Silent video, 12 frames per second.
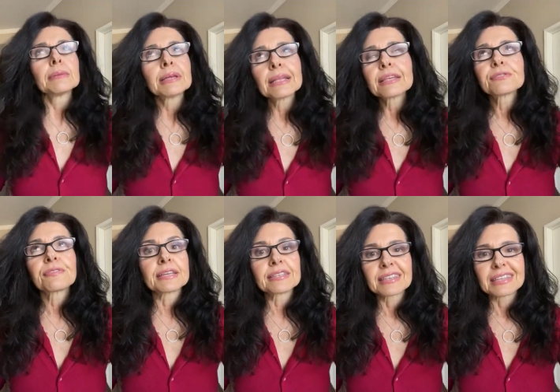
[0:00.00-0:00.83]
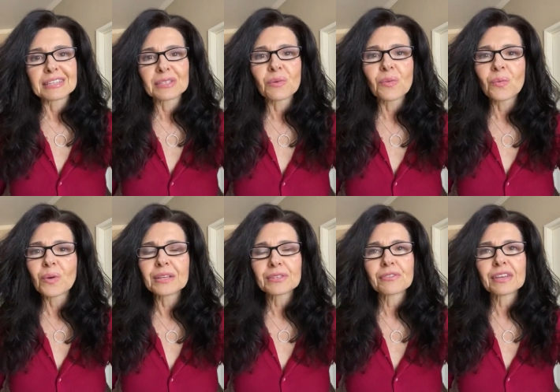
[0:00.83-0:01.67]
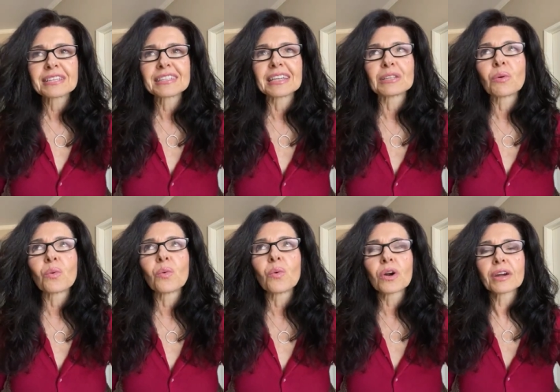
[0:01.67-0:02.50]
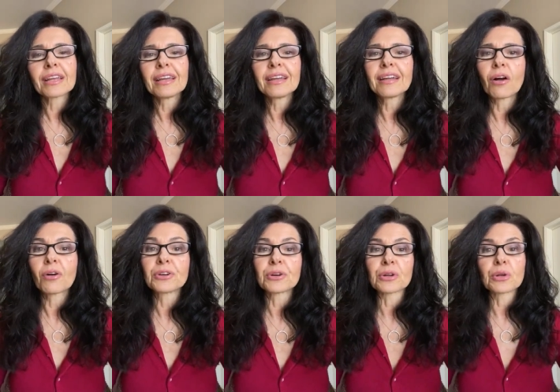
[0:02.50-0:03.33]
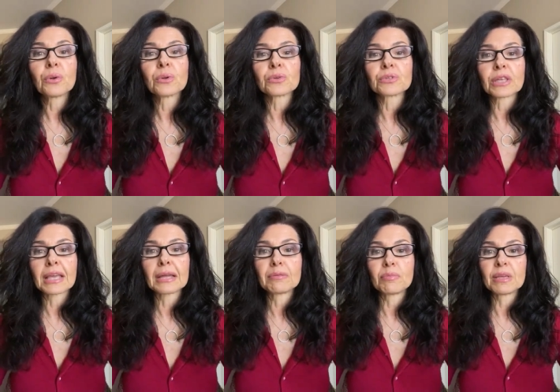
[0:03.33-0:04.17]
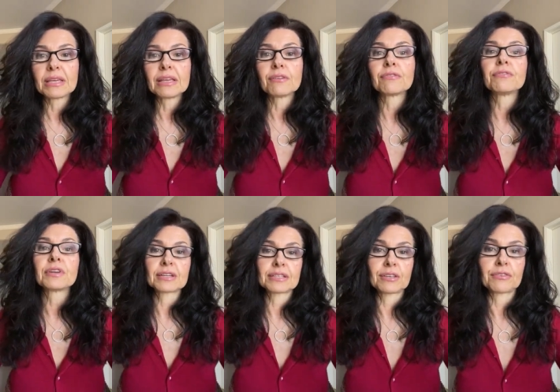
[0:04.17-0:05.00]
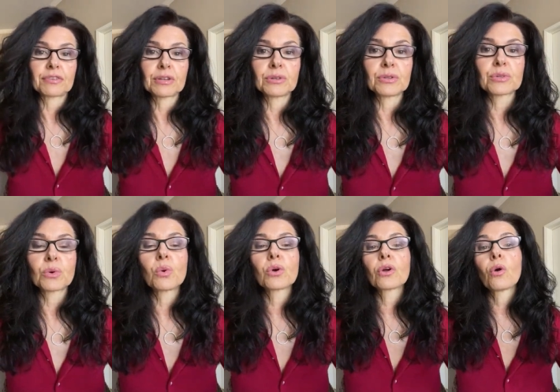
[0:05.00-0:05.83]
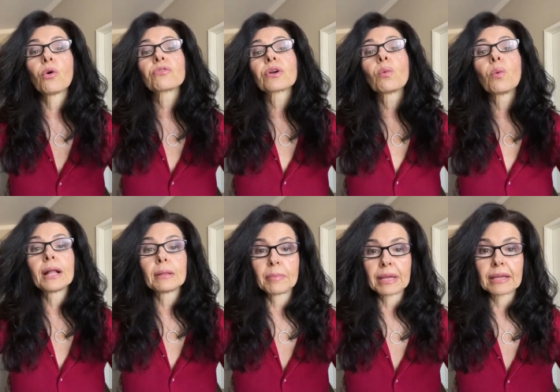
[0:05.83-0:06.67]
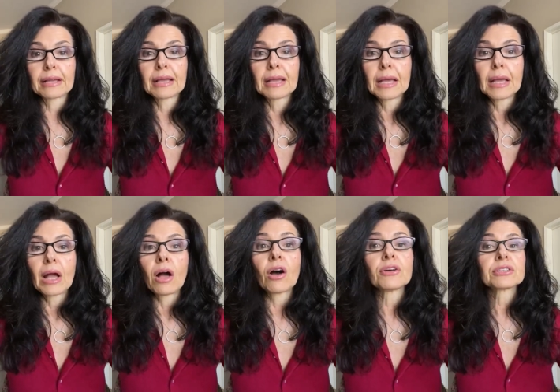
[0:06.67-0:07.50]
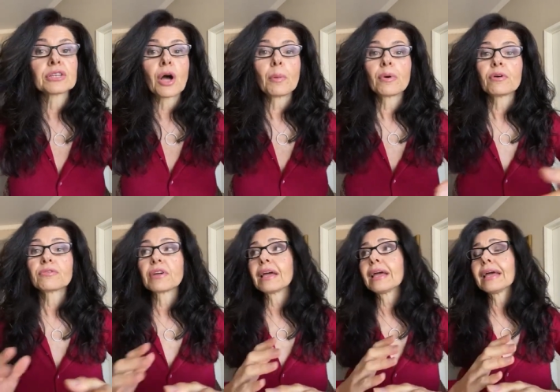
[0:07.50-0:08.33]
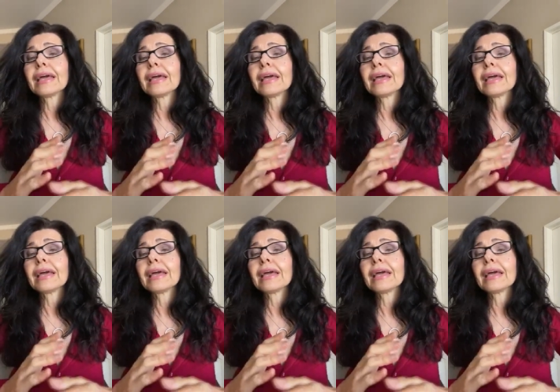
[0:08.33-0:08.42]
I mean, let's face it. Let's face it. Working on your goals can be very difficult or overwhelming, on top of